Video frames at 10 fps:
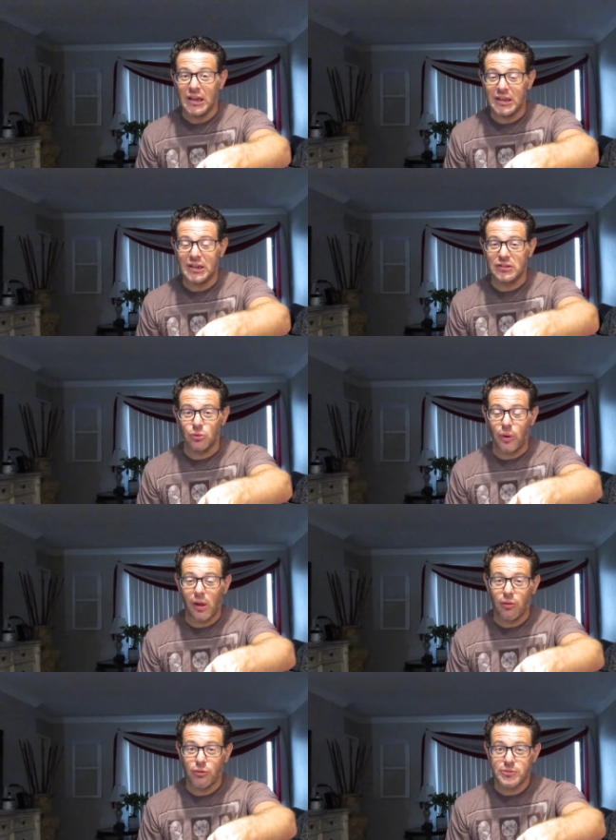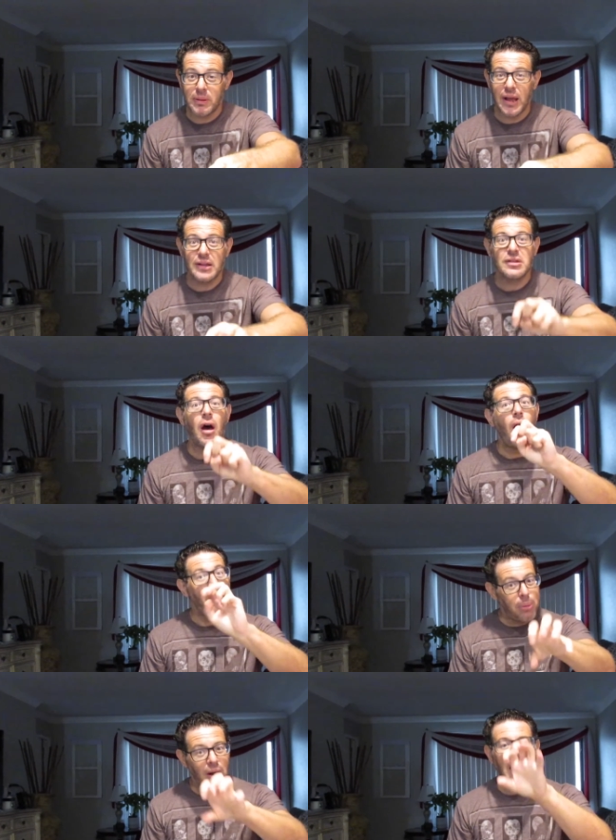he can derail those plans.
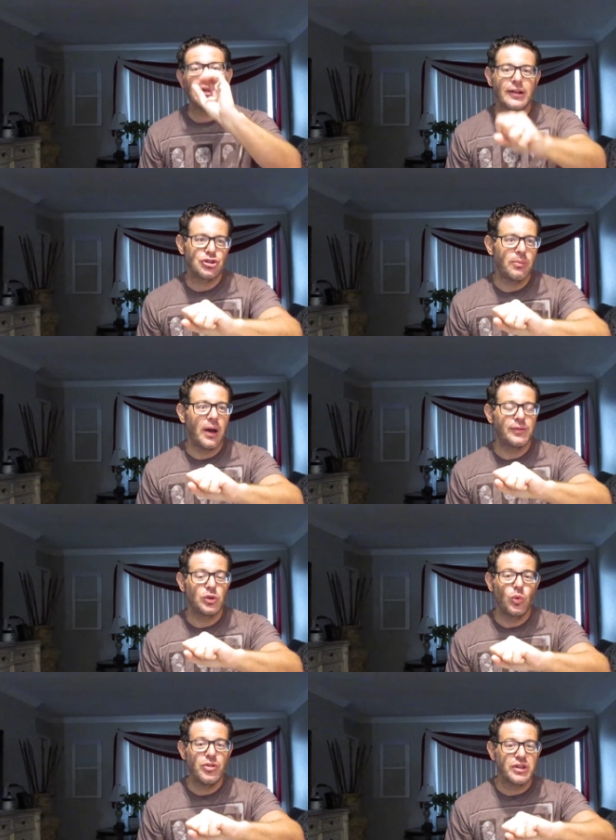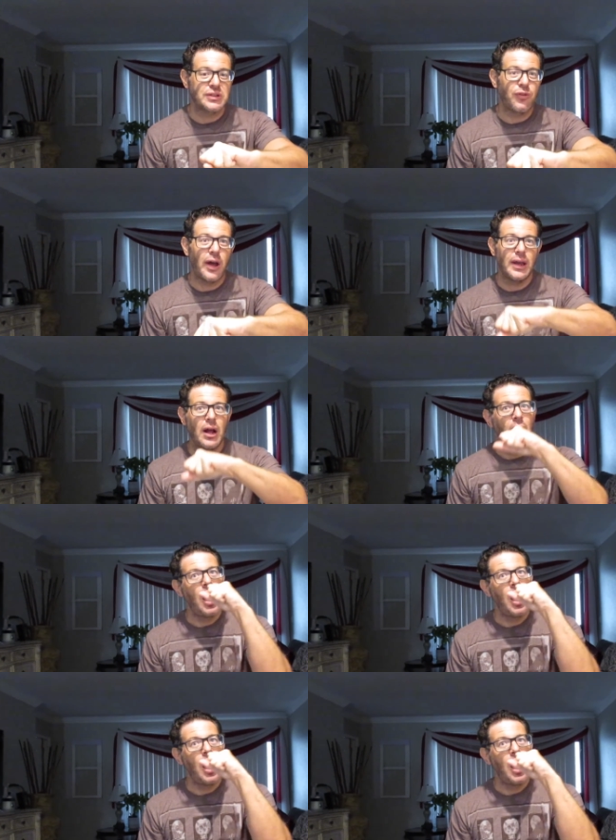But I like Chimaev to win this fight.